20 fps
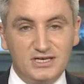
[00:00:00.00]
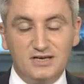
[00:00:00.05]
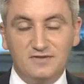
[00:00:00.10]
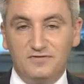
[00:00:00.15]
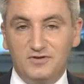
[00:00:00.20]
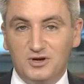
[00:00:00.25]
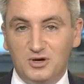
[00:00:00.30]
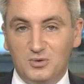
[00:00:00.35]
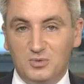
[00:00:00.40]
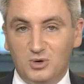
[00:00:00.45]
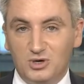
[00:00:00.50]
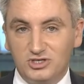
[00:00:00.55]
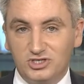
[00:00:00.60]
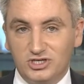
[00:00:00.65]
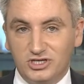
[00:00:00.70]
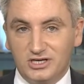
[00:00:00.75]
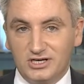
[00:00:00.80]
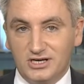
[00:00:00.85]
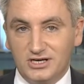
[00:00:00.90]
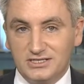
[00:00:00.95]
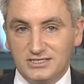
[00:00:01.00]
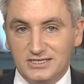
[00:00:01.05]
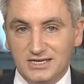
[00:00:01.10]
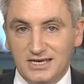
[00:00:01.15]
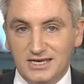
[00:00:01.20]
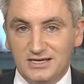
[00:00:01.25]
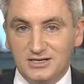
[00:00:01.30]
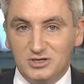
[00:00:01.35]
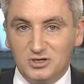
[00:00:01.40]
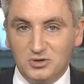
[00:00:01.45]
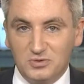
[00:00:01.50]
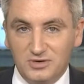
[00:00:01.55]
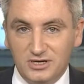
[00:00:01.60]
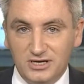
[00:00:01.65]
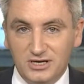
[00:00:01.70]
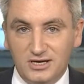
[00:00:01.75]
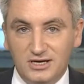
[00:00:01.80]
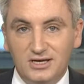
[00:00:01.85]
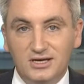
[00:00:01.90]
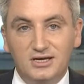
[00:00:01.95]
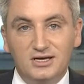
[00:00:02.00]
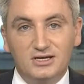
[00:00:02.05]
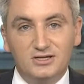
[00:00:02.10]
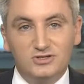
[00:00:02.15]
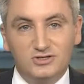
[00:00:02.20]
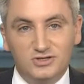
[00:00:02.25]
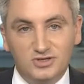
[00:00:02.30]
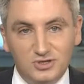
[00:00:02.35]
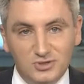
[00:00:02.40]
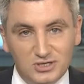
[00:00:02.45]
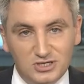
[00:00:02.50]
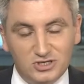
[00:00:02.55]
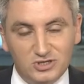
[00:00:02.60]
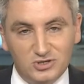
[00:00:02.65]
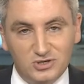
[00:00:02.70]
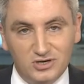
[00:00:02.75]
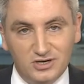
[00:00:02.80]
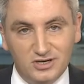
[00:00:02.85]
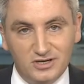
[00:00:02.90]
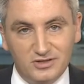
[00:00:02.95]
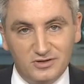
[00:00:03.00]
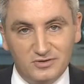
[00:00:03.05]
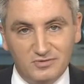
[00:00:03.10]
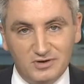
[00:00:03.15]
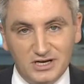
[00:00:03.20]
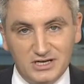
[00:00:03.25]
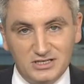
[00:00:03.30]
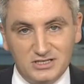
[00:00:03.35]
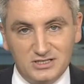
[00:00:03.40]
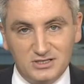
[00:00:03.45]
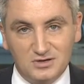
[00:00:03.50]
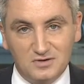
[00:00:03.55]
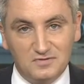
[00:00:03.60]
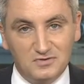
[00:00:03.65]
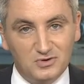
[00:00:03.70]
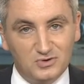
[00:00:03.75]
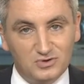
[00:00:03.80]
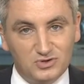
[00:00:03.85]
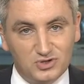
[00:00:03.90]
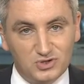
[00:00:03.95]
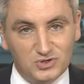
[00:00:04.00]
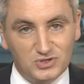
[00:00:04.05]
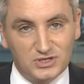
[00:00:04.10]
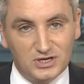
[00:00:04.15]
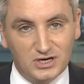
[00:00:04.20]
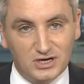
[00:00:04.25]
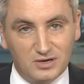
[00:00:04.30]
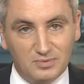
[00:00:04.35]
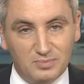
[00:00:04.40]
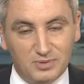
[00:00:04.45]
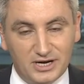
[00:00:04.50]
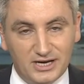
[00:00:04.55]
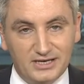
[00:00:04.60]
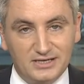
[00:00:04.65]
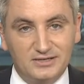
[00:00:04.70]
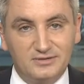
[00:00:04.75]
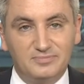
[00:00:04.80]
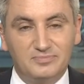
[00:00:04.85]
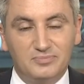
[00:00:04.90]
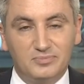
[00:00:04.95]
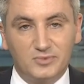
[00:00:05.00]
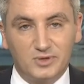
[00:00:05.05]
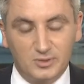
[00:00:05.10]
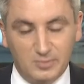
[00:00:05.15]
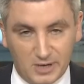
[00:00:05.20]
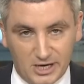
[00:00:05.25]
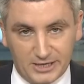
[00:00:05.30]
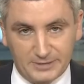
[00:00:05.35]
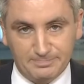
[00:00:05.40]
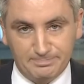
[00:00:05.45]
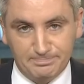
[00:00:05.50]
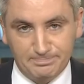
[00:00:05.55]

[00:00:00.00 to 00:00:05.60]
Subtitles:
If you're watching us in Korea, do enjoy the rest of your Chuseok break. Goodbye.